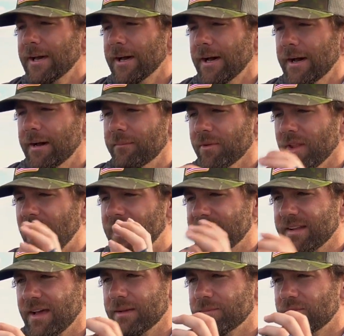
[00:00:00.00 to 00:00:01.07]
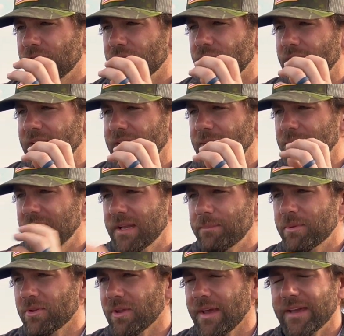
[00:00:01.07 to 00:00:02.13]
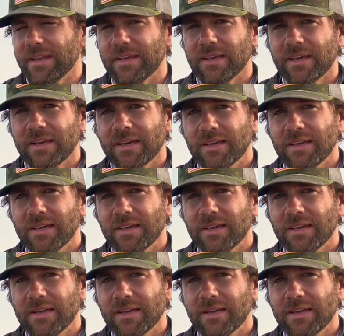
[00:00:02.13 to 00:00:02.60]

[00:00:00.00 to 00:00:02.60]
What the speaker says: A lot of times you can manipulate it